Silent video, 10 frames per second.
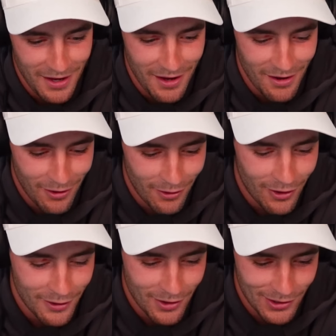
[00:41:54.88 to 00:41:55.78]
Yeah,
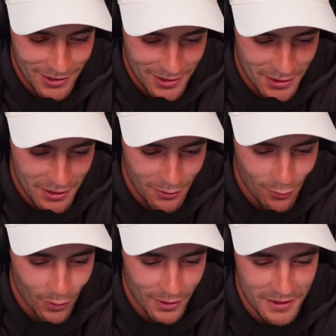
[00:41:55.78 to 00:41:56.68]
I just
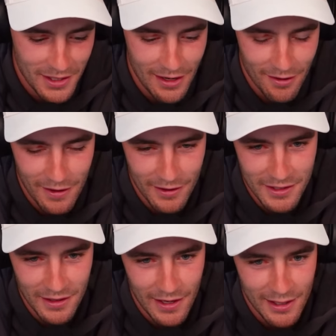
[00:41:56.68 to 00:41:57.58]
still want to see, I think I
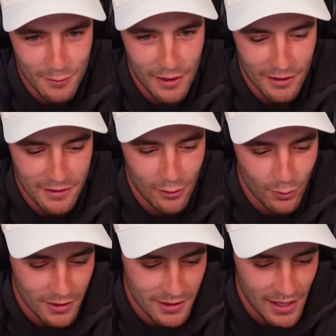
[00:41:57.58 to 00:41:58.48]
said last week, I still
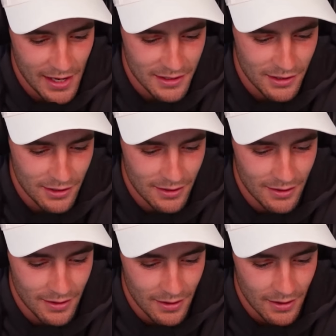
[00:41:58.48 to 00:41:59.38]
want to see
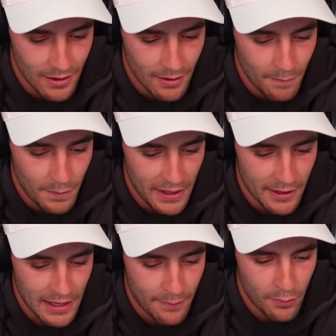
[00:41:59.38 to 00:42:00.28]
Essendon beat
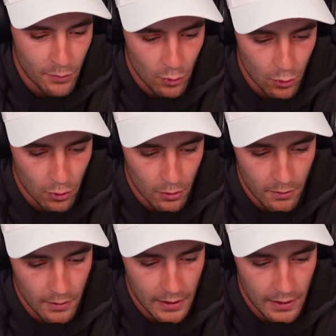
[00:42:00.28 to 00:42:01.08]
a couple more